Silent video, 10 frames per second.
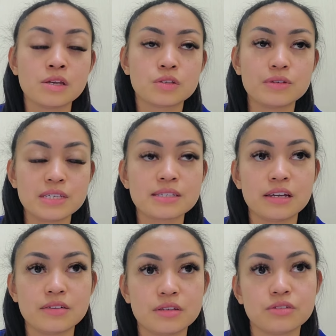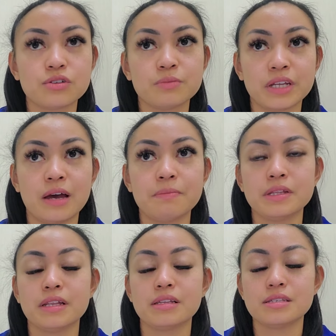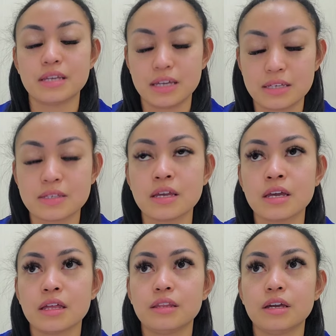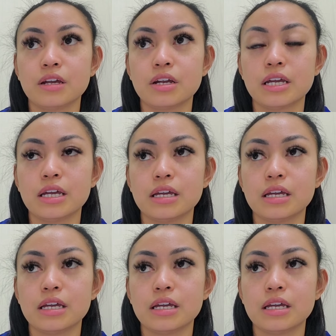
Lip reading: So in 6 sinus syndrome, what happens is the